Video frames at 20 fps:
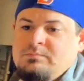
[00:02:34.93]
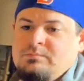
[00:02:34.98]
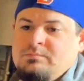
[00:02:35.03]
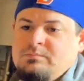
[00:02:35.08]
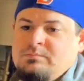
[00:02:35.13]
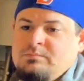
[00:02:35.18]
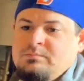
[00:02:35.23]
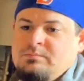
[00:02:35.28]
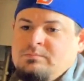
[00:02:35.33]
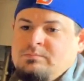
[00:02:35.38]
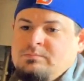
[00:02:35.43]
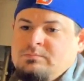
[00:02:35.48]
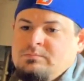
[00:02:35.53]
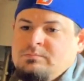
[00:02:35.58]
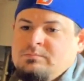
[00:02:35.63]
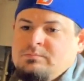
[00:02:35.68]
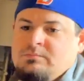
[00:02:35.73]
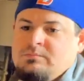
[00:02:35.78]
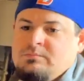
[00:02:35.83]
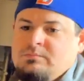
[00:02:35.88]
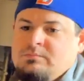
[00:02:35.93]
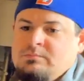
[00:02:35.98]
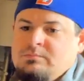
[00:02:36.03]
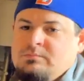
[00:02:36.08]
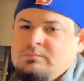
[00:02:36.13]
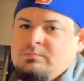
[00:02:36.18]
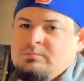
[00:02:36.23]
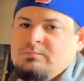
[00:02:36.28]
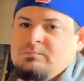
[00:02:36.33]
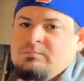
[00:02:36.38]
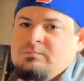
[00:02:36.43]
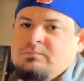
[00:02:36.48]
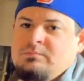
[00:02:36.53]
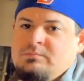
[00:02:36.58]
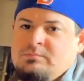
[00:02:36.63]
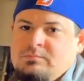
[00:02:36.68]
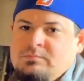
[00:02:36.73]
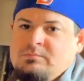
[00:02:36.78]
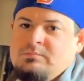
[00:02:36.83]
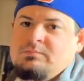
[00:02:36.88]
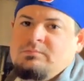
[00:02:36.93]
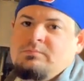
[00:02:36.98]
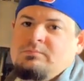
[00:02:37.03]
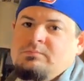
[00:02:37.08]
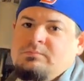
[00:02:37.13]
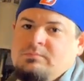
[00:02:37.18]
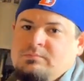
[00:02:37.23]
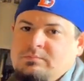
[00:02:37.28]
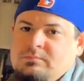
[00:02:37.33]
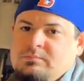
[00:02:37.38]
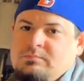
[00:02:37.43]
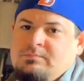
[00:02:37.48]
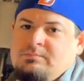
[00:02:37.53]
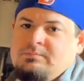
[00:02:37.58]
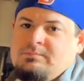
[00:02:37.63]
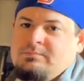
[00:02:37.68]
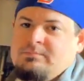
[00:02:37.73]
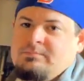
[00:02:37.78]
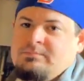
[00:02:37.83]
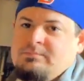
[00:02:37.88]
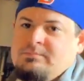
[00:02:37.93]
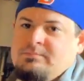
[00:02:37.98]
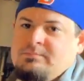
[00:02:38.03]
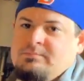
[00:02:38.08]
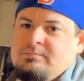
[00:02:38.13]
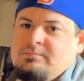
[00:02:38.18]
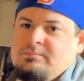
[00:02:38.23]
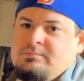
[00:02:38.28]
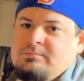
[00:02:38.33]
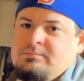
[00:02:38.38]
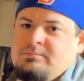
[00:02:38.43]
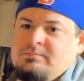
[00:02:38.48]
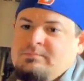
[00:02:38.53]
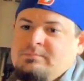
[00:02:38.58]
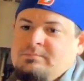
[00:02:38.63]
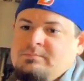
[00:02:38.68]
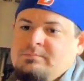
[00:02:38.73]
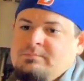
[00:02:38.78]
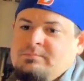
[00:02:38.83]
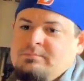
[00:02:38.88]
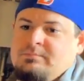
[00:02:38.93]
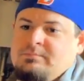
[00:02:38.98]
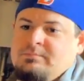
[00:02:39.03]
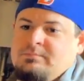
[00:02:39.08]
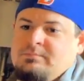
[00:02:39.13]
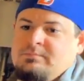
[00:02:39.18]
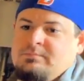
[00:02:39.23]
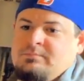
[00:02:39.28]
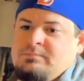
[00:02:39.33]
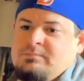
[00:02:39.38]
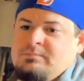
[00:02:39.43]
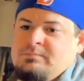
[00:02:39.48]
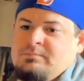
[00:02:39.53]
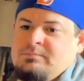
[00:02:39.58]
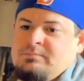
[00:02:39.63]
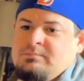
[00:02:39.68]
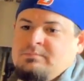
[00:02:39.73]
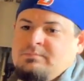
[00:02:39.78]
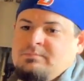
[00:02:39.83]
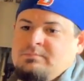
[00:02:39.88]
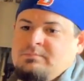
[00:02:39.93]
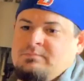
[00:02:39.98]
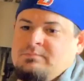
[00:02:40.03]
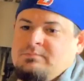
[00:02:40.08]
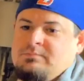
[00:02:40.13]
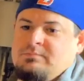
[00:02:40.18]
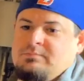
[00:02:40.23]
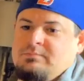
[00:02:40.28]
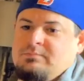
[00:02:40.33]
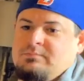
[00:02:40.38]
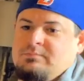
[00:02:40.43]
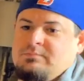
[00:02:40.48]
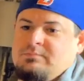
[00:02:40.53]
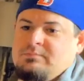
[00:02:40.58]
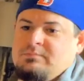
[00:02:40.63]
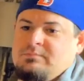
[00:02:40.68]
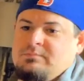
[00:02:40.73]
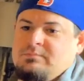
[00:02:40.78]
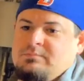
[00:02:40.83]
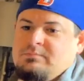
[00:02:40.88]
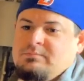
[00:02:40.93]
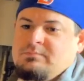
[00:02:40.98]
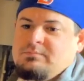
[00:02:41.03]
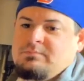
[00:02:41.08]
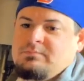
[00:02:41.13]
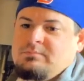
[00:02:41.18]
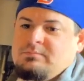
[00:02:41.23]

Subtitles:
(silent)